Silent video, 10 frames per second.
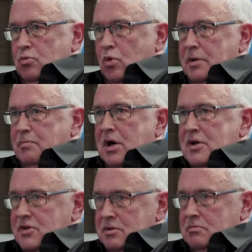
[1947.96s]
one
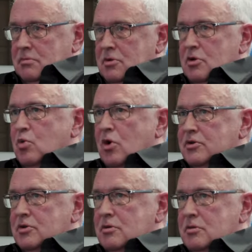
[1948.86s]
person could
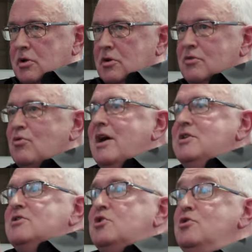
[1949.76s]
walk through. You couldn't
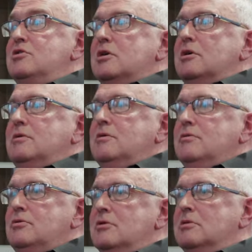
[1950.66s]
ride a scooter
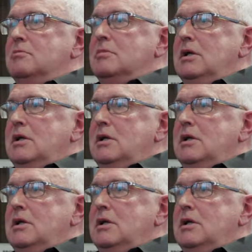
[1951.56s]
through them.